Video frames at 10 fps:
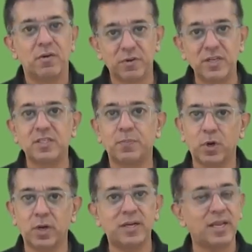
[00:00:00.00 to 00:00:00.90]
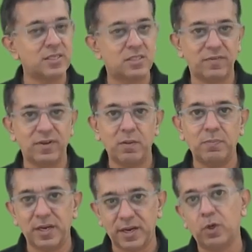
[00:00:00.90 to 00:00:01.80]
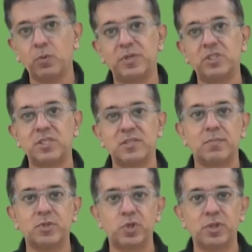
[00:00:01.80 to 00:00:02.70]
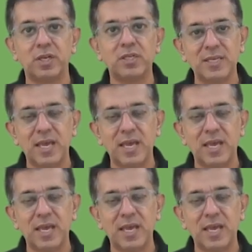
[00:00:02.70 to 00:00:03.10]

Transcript: Once a product is developed, they try to purchase the machineries,